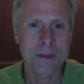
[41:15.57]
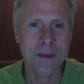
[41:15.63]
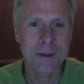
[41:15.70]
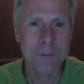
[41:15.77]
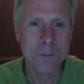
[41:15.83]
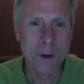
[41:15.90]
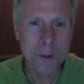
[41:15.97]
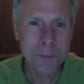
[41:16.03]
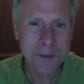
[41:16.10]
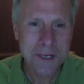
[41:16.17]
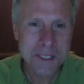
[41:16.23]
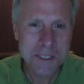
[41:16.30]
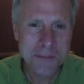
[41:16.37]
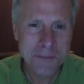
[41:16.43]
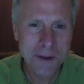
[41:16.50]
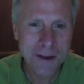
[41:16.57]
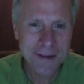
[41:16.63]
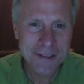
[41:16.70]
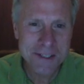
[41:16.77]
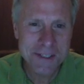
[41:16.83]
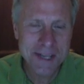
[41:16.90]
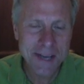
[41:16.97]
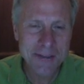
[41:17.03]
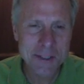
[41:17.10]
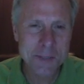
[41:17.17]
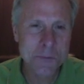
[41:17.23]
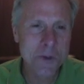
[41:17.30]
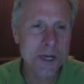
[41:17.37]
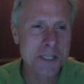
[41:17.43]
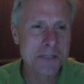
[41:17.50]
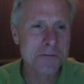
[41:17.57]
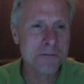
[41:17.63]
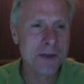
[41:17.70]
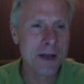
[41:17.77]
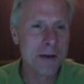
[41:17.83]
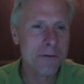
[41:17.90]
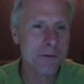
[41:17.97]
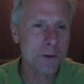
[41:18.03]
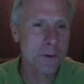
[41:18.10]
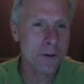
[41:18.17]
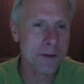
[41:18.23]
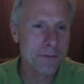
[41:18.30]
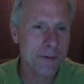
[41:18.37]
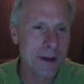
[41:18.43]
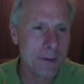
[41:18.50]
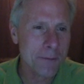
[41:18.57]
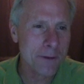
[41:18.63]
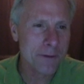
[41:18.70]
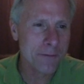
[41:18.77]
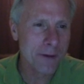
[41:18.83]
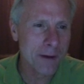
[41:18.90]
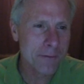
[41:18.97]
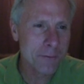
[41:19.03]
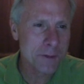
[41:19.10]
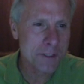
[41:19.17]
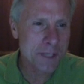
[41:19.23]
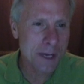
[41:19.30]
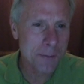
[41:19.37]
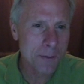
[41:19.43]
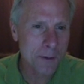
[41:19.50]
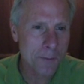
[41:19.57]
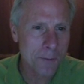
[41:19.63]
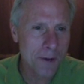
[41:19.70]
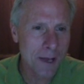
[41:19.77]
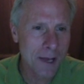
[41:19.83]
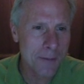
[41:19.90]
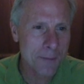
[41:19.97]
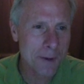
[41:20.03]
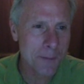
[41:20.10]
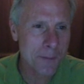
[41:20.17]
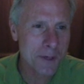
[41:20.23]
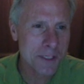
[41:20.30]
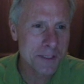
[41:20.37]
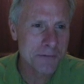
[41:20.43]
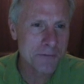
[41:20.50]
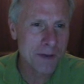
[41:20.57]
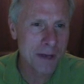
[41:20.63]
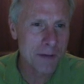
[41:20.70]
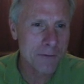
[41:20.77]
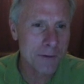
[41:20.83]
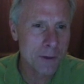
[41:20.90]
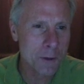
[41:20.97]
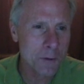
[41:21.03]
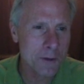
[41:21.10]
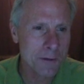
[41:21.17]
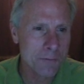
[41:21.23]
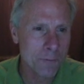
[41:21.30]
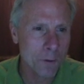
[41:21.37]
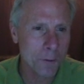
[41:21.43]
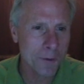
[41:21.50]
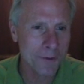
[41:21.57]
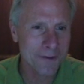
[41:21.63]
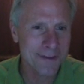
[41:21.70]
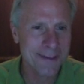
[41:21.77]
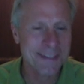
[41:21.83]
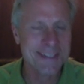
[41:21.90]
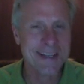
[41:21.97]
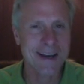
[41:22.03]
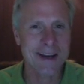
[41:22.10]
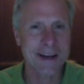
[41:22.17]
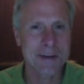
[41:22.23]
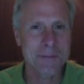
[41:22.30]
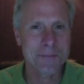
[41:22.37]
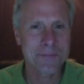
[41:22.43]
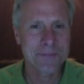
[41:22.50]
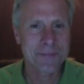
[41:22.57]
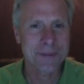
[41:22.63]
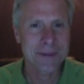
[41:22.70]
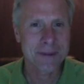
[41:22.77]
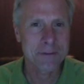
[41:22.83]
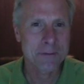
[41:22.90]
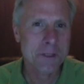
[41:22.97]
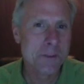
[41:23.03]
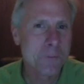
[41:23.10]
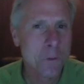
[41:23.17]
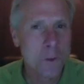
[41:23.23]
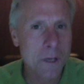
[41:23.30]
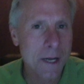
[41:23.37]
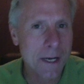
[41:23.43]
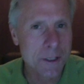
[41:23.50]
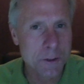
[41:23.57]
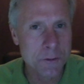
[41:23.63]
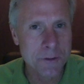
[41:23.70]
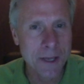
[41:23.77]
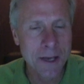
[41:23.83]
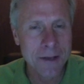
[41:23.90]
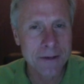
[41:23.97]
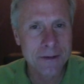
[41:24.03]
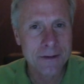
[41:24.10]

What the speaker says: Well, because if I understand this present value of annuity, if I, for example, applied my present value of annuity formula to this guy, first of all, could I do that?